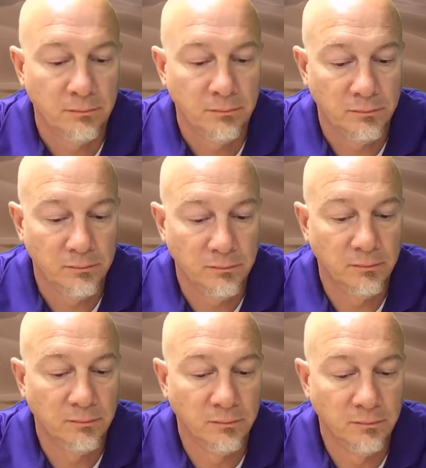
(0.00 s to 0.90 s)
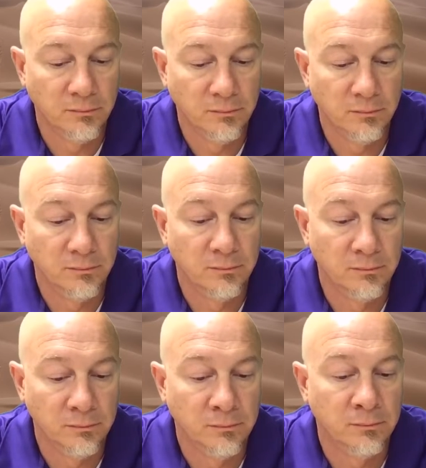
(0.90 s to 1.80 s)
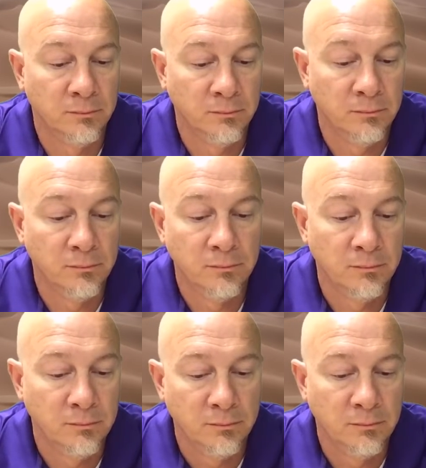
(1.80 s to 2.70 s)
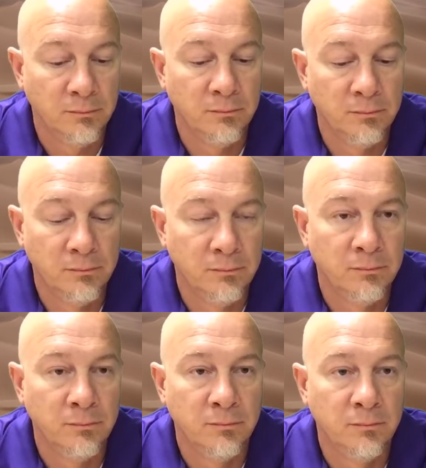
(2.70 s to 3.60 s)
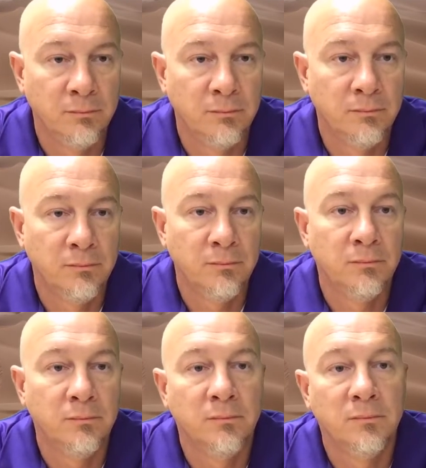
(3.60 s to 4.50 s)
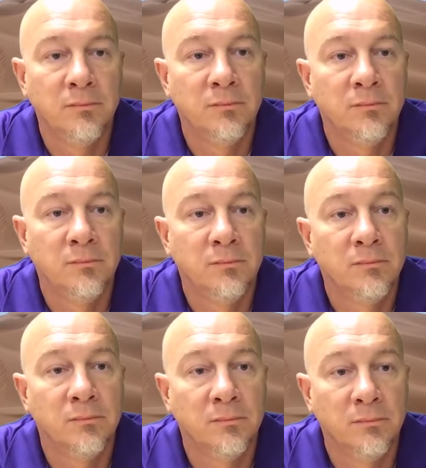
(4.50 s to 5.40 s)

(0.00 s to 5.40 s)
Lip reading: This person isn't speaking.